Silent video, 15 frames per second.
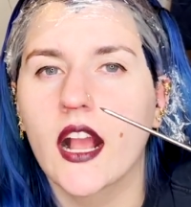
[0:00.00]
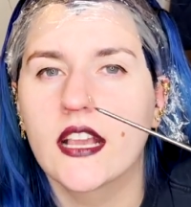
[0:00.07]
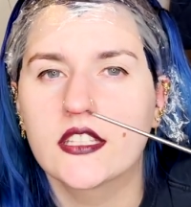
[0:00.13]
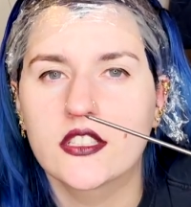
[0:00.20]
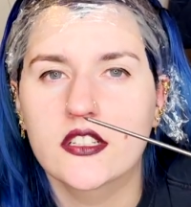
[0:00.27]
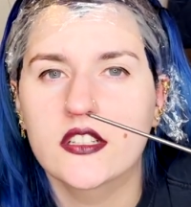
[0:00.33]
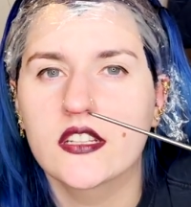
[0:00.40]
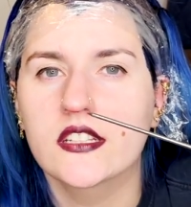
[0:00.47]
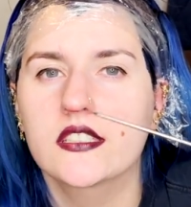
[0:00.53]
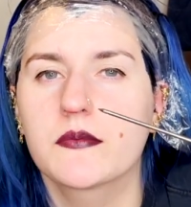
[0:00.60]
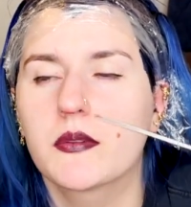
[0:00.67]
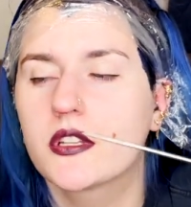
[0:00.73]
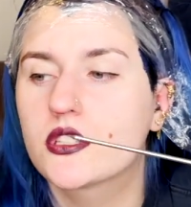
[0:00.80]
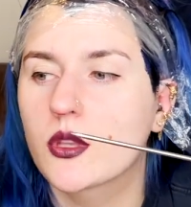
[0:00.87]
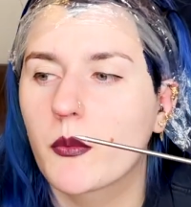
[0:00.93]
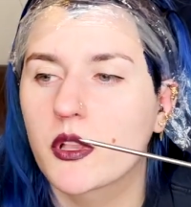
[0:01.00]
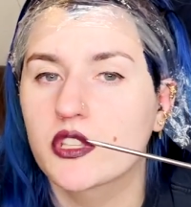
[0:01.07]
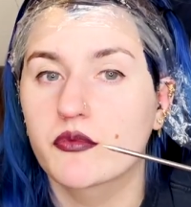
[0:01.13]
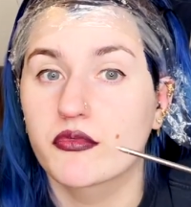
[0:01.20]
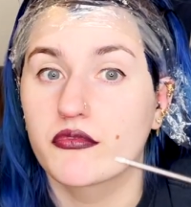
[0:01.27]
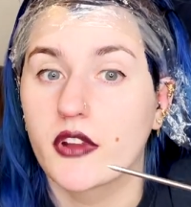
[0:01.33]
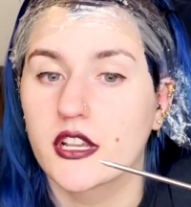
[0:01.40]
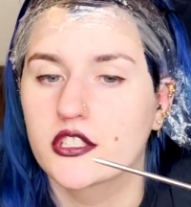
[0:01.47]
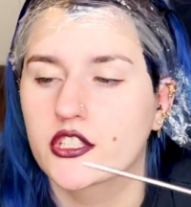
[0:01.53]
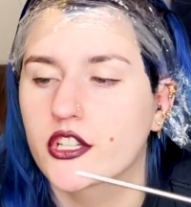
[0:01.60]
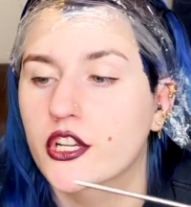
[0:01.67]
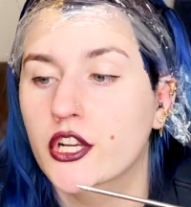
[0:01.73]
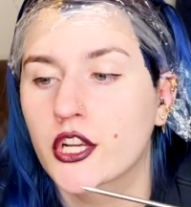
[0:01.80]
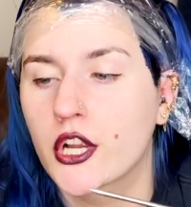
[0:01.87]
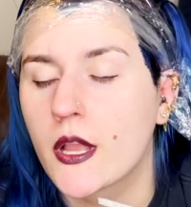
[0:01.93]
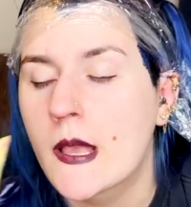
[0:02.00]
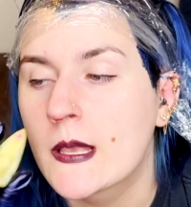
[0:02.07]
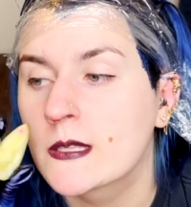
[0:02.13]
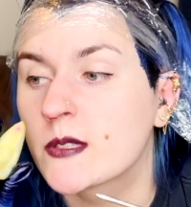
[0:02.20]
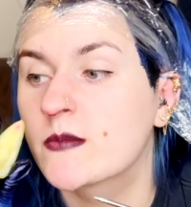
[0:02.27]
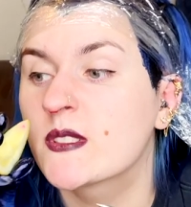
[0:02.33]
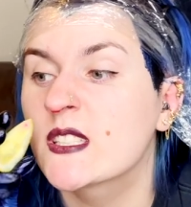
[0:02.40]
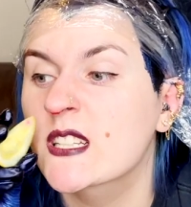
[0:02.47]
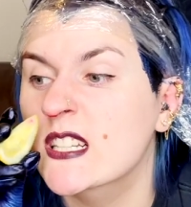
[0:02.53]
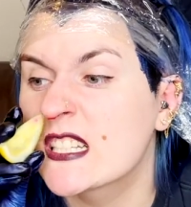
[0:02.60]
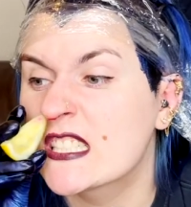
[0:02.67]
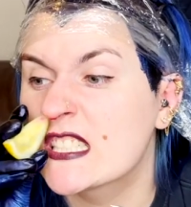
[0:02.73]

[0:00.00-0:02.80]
I shouldn't need to put so much pressure. So I'm just gonna